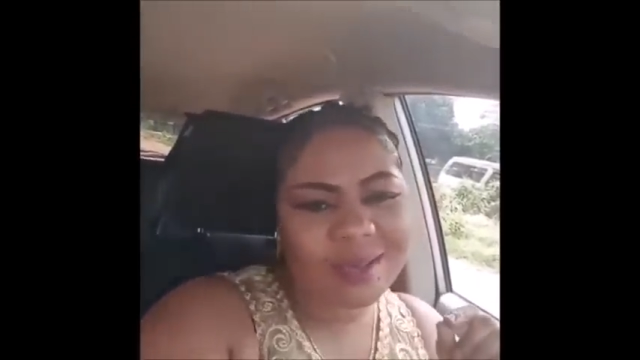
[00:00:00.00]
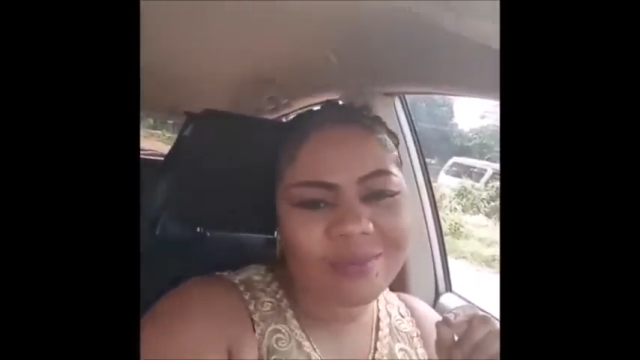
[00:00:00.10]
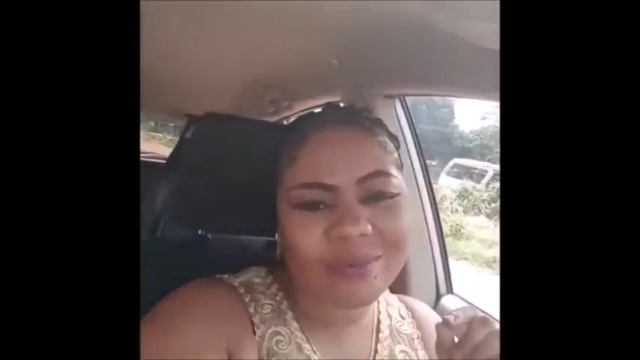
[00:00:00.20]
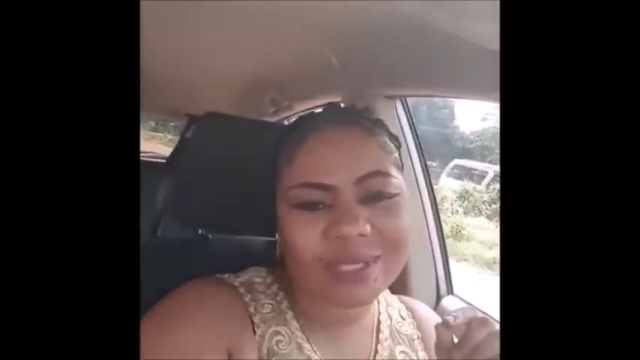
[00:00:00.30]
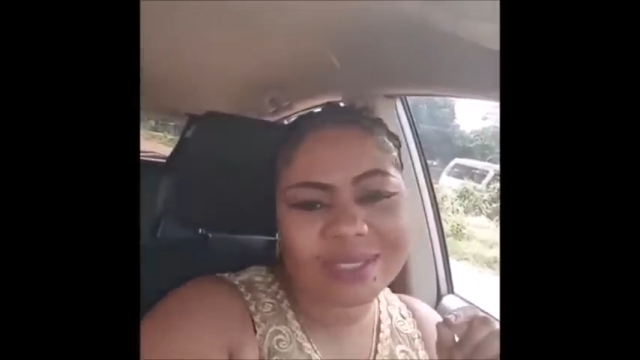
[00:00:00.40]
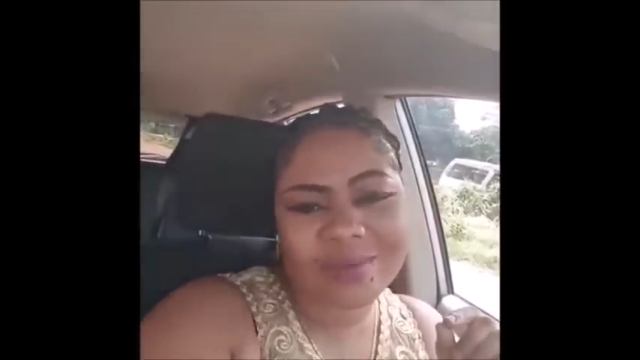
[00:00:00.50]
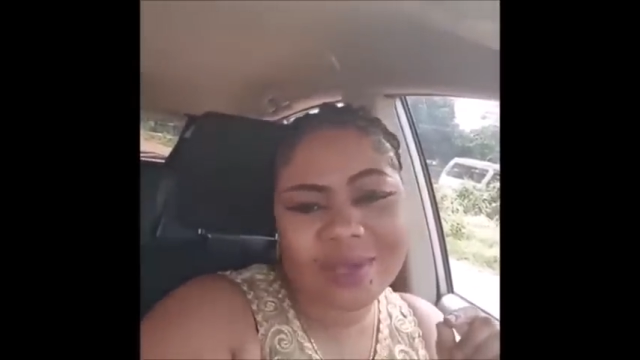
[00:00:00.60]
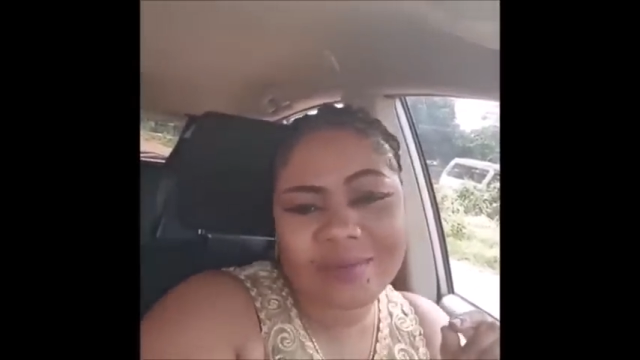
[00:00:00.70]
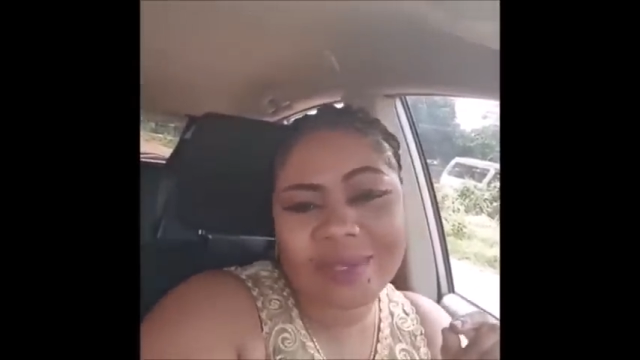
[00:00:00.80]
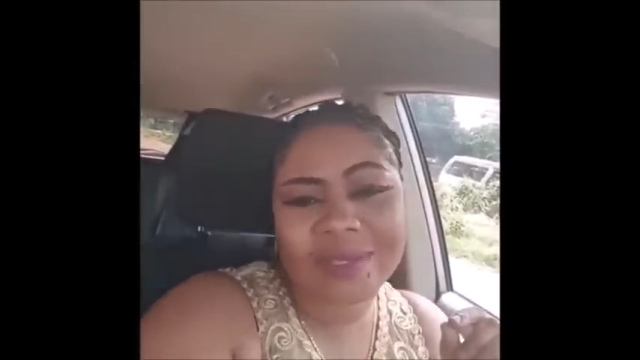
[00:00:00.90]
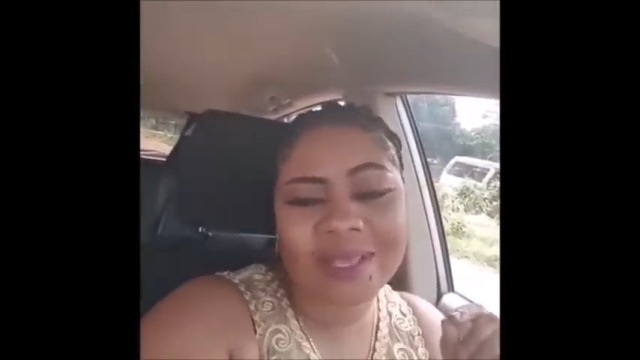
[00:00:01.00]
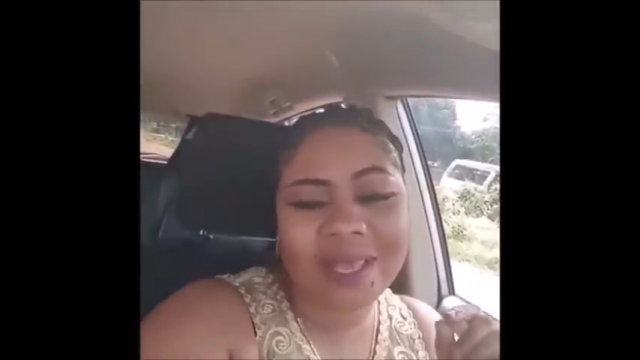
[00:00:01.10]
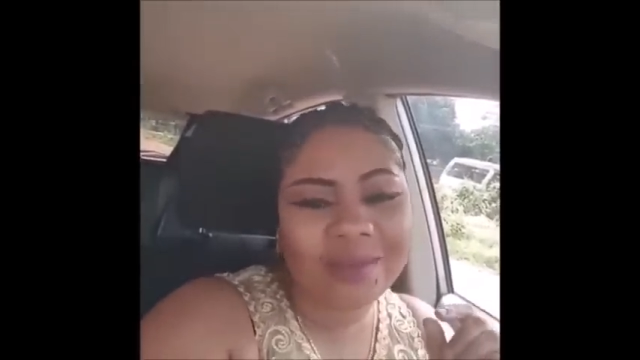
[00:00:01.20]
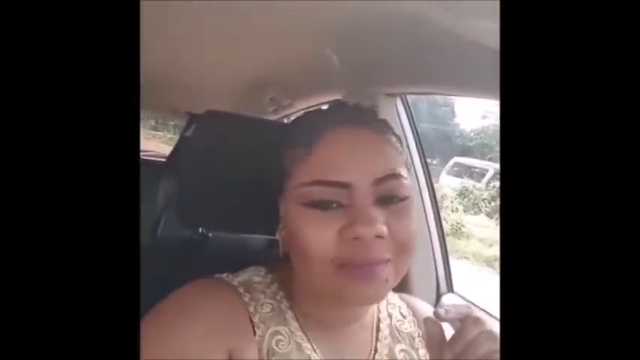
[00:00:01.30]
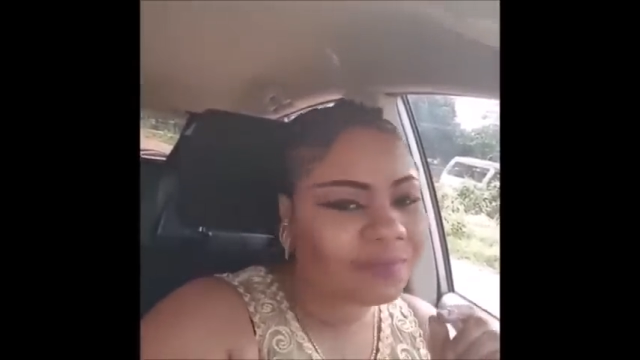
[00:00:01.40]
Empress, what I
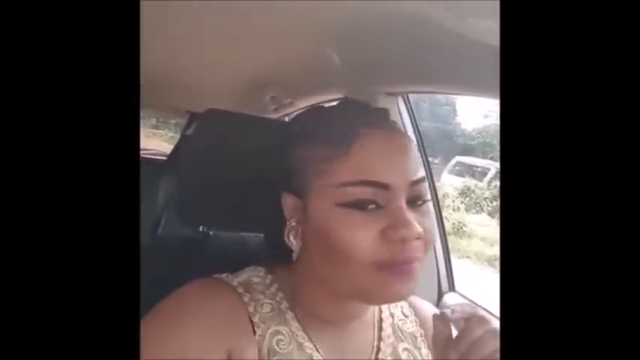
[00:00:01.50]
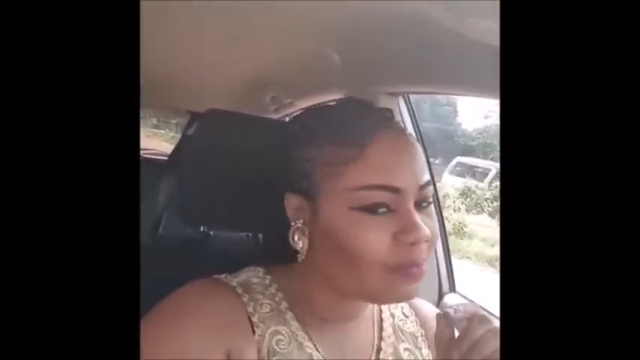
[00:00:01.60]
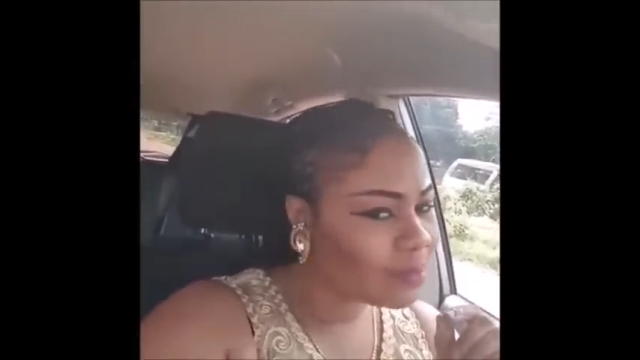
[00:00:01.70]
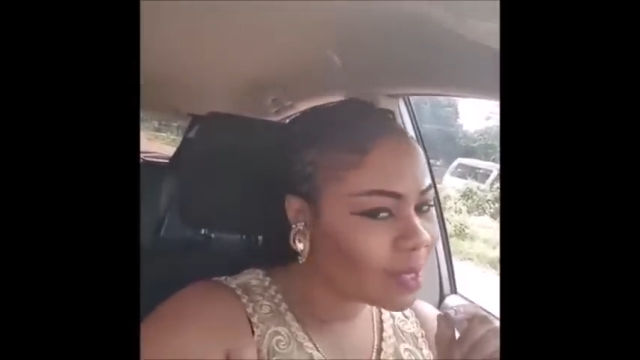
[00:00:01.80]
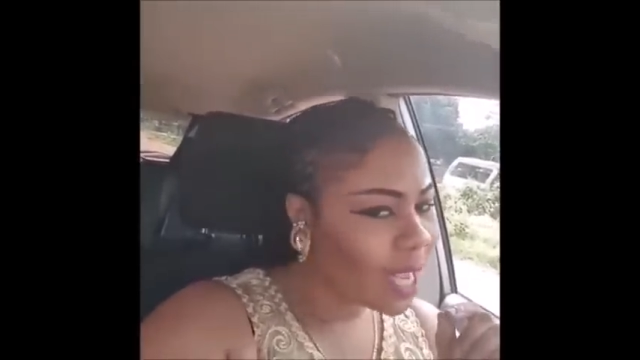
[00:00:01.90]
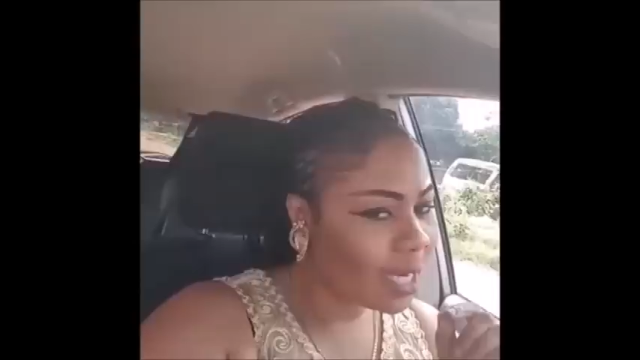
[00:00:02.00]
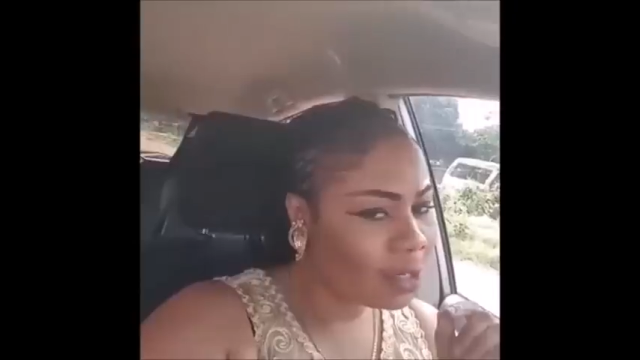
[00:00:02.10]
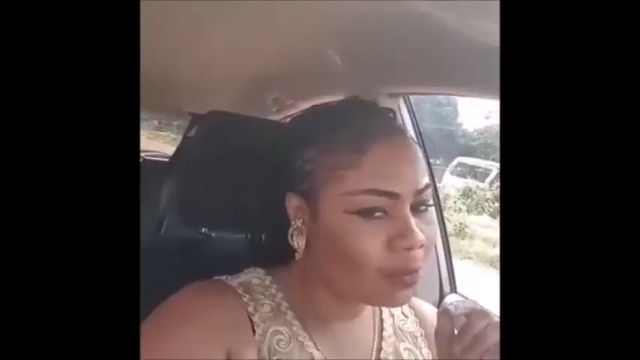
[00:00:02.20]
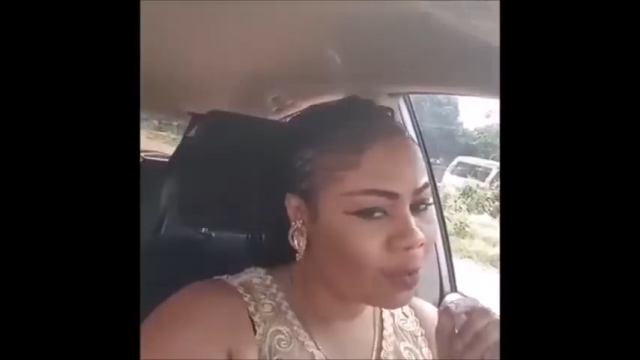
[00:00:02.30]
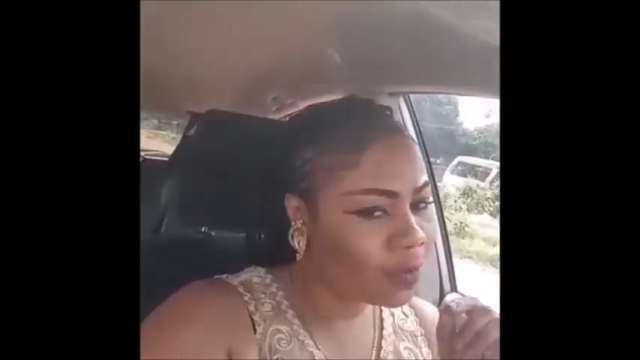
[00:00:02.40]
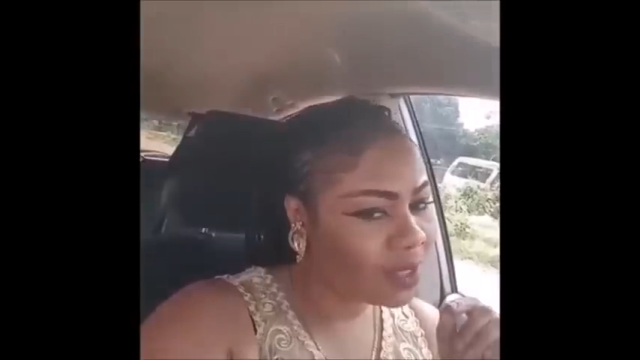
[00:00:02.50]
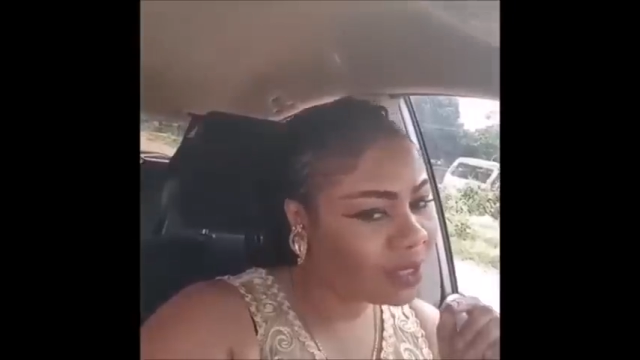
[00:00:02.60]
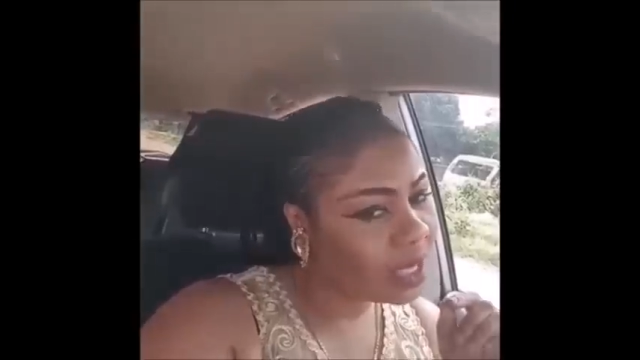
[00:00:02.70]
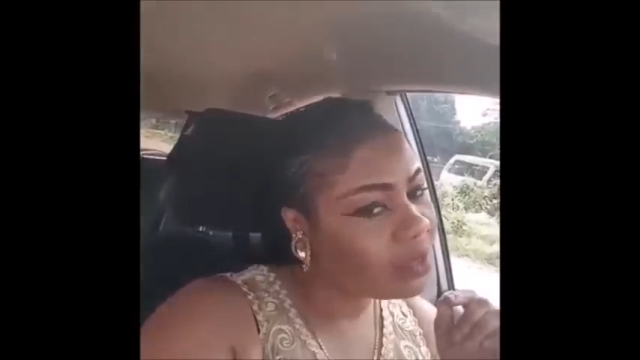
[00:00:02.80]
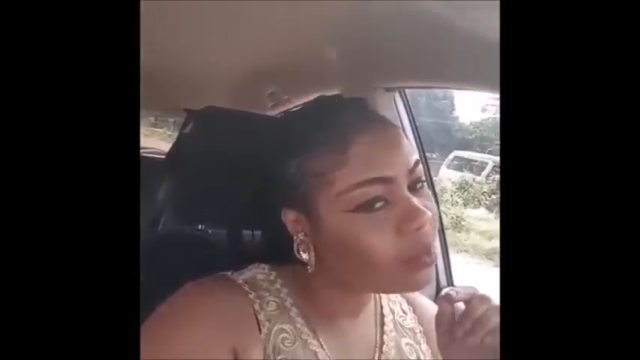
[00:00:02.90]
mean, and that's what
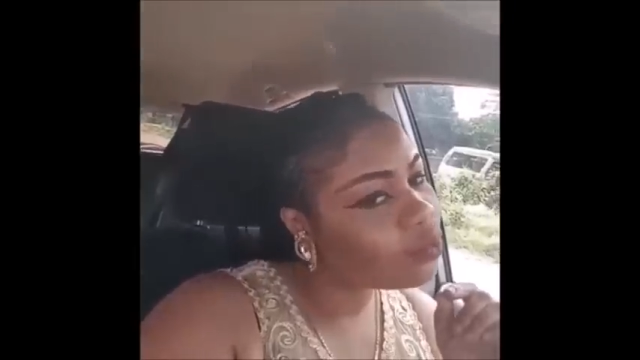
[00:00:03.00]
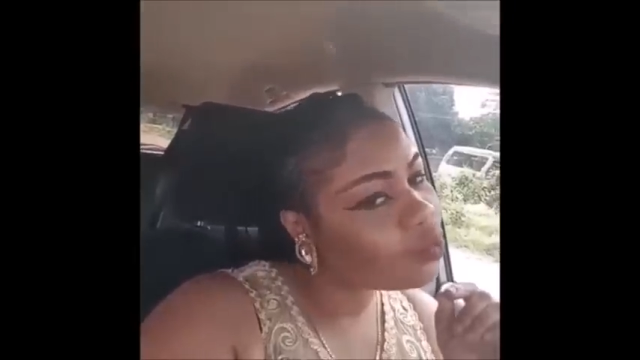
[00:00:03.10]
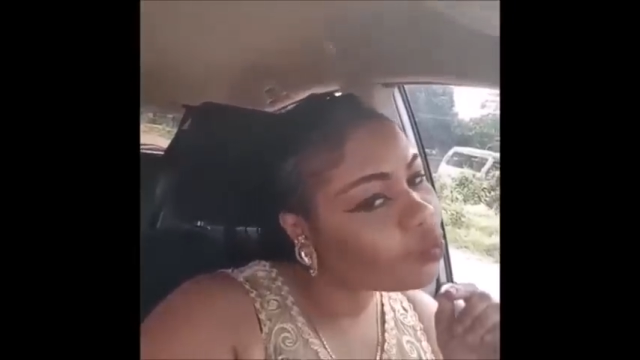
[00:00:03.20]
I'm saying.